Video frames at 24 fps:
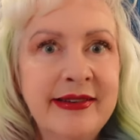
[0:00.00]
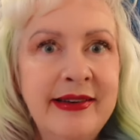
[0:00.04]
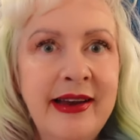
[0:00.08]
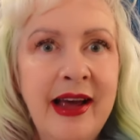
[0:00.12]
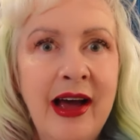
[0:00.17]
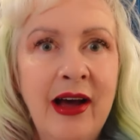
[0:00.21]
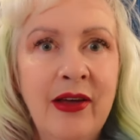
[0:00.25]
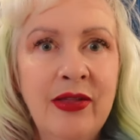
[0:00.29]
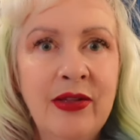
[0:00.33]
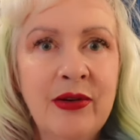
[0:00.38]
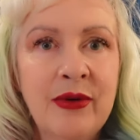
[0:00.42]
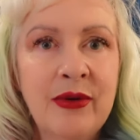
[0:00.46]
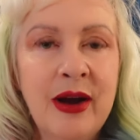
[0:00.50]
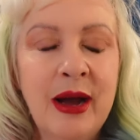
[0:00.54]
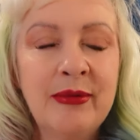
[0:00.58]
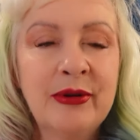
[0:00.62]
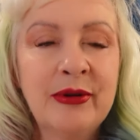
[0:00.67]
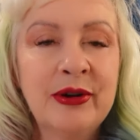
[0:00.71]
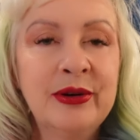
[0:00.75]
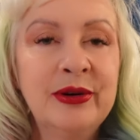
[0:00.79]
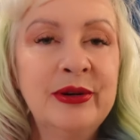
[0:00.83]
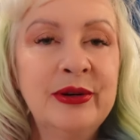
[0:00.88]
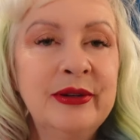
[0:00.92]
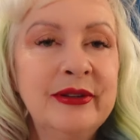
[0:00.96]
down the
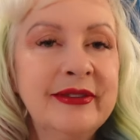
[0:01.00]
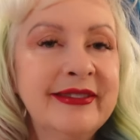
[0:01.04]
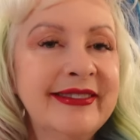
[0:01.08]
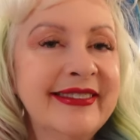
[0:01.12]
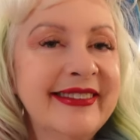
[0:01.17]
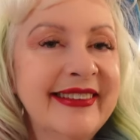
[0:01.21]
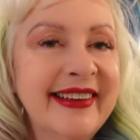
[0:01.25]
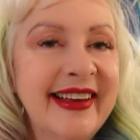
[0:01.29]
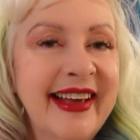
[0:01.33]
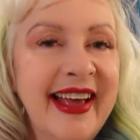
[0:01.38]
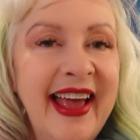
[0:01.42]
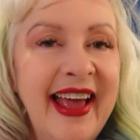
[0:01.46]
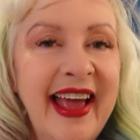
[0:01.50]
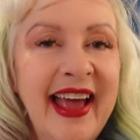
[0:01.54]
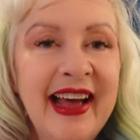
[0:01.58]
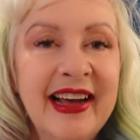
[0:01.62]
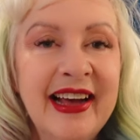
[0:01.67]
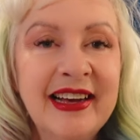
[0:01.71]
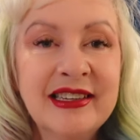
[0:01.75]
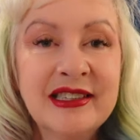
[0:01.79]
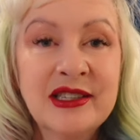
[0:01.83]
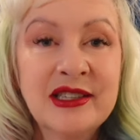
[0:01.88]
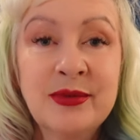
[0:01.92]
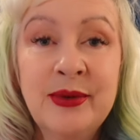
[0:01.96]
rabbit hole
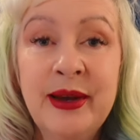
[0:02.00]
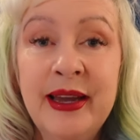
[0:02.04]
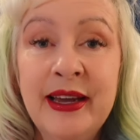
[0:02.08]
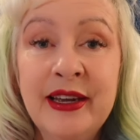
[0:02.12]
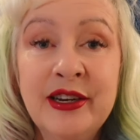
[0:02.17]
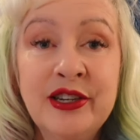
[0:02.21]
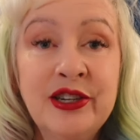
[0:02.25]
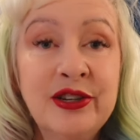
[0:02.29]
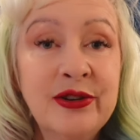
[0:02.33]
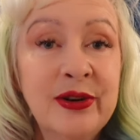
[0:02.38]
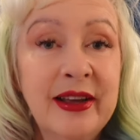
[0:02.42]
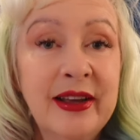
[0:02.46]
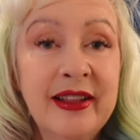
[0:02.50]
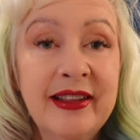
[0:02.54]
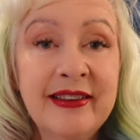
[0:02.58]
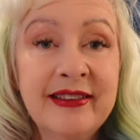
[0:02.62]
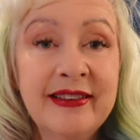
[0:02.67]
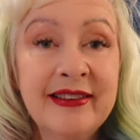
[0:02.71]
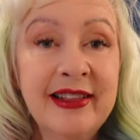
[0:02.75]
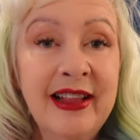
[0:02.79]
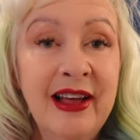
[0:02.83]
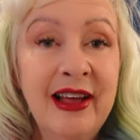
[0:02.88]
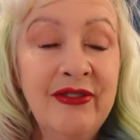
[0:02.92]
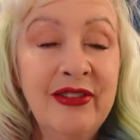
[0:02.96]
as we enjoy
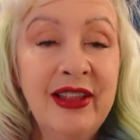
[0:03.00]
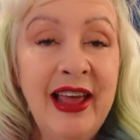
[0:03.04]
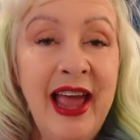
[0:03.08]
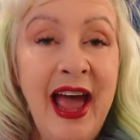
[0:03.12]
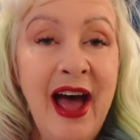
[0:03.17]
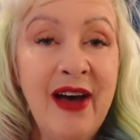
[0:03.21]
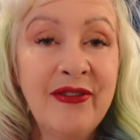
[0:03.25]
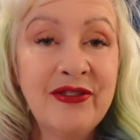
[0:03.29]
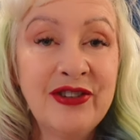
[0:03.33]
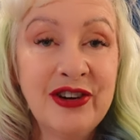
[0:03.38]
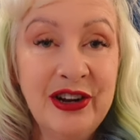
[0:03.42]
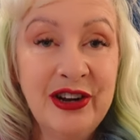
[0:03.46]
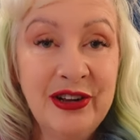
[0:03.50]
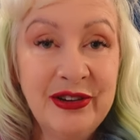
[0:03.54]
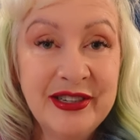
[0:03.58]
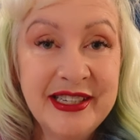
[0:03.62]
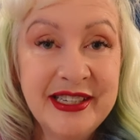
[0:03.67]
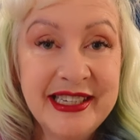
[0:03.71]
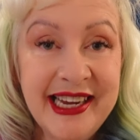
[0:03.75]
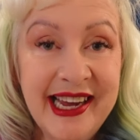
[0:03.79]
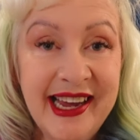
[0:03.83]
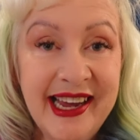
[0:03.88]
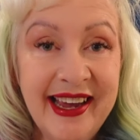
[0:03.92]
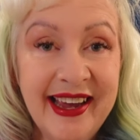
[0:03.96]
this lovely
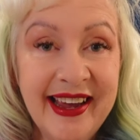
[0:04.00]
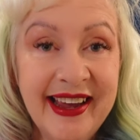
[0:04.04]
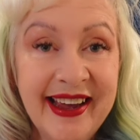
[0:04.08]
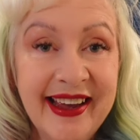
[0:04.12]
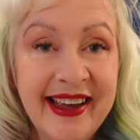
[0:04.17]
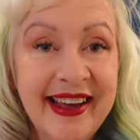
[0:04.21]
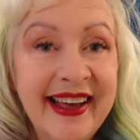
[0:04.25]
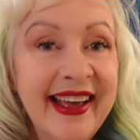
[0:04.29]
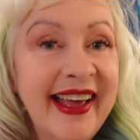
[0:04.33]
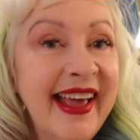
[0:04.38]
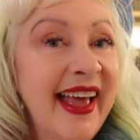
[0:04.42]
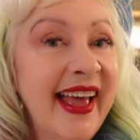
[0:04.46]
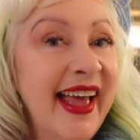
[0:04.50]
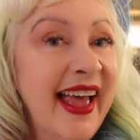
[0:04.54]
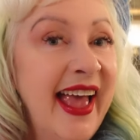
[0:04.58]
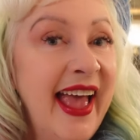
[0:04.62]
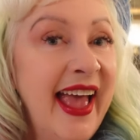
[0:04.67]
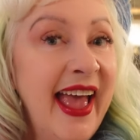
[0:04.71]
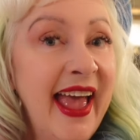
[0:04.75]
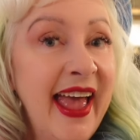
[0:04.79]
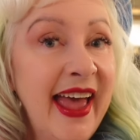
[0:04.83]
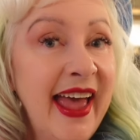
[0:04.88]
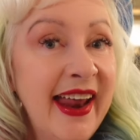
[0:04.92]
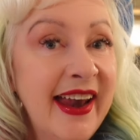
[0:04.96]
afternoon tea.
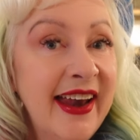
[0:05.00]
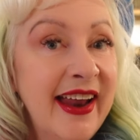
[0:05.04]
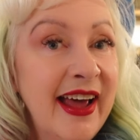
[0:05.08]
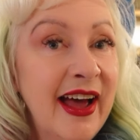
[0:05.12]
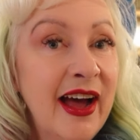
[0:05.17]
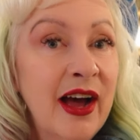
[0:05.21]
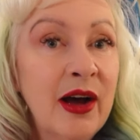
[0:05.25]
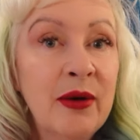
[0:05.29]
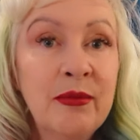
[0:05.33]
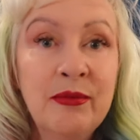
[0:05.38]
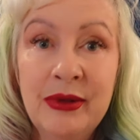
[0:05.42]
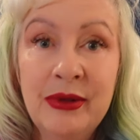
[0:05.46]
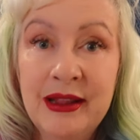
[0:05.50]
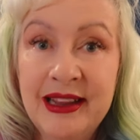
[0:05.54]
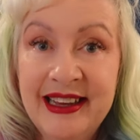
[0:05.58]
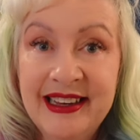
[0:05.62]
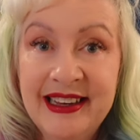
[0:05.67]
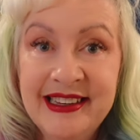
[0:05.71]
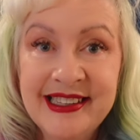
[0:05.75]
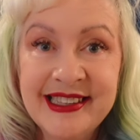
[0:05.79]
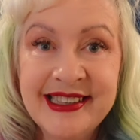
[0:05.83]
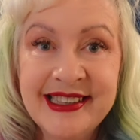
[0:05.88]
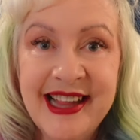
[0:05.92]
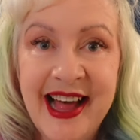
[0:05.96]
And
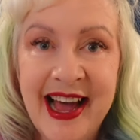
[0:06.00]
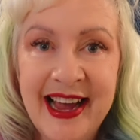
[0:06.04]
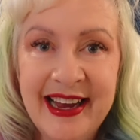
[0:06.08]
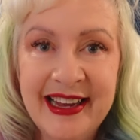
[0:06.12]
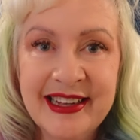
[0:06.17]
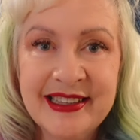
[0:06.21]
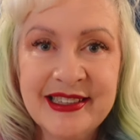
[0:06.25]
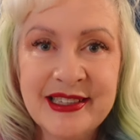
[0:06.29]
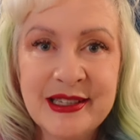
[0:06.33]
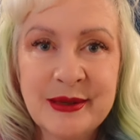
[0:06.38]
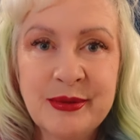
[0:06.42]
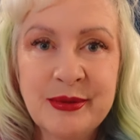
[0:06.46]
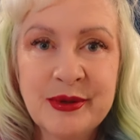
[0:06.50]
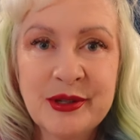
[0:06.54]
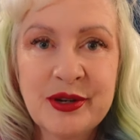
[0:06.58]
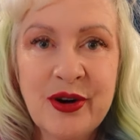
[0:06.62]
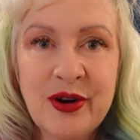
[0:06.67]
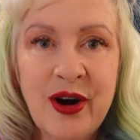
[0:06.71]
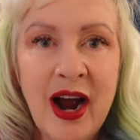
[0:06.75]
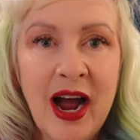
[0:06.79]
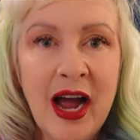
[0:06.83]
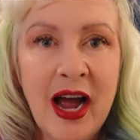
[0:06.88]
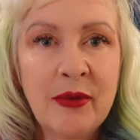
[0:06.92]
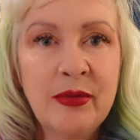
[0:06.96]
please like and
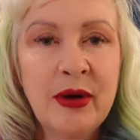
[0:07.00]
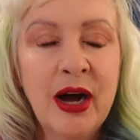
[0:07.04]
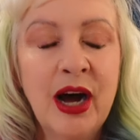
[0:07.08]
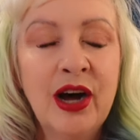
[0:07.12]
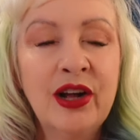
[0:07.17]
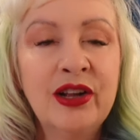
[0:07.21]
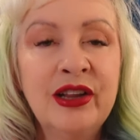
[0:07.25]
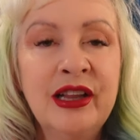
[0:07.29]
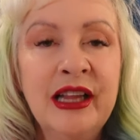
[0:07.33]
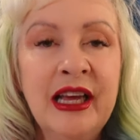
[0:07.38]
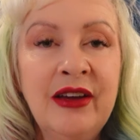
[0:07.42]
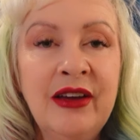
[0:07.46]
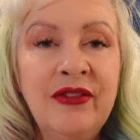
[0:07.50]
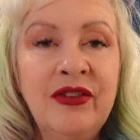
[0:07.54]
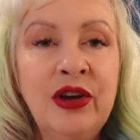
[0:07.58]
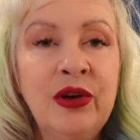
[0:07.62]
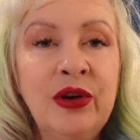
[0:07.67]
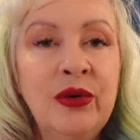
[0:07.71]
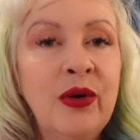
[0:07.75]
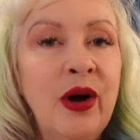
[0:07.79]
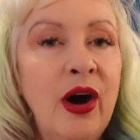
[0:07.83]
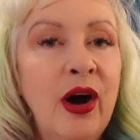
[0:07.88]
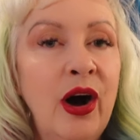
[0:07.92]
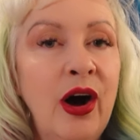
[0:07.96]
subscribe. I'll leave
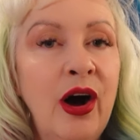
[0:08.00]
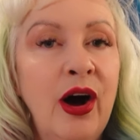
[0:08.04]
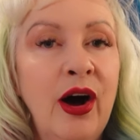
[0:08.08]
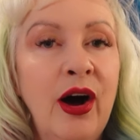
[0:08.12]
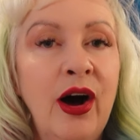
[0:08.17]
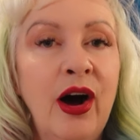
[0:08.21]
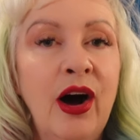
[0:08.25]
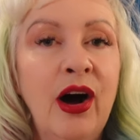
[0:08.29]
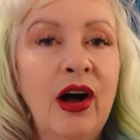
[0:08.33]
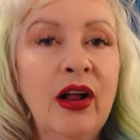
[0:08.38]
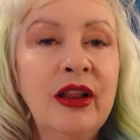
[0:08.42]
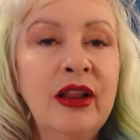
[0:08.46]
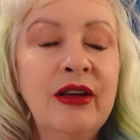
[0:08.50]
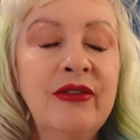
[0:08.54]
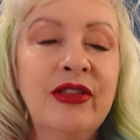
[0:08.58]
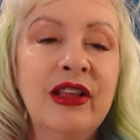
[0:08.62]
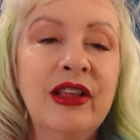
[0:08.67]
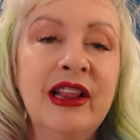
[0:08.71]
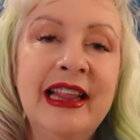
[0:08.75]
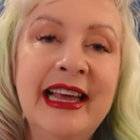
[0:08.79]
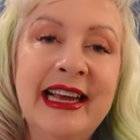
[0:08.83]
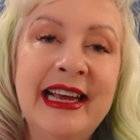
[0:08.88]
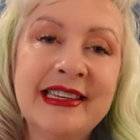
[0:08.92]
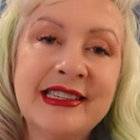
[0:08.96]
you all of
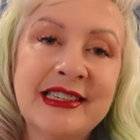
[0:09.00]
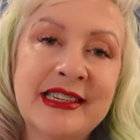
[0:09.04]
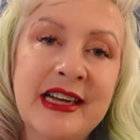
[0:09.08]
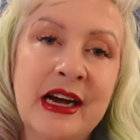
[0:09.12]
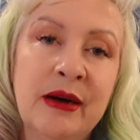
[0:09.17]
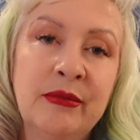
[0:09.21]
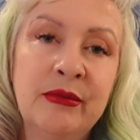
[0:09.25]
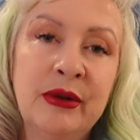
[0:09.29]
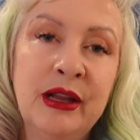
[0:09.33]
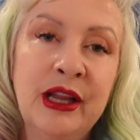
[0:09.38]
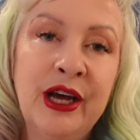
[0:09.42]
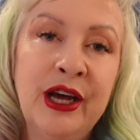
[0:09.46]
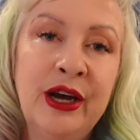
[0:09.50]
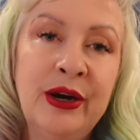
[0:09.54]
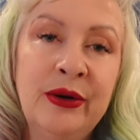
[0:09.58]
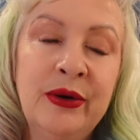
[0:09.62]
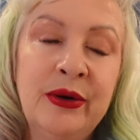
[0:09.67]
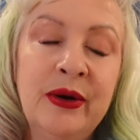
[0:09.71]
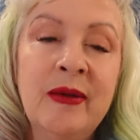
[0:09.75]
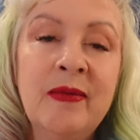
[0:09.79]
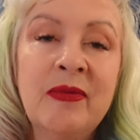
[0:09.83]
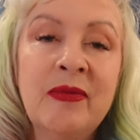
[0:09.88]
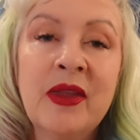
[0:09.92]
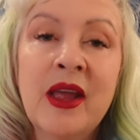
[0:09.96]
the links down
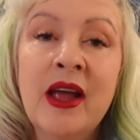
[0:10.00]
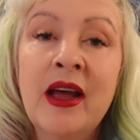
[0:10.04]
below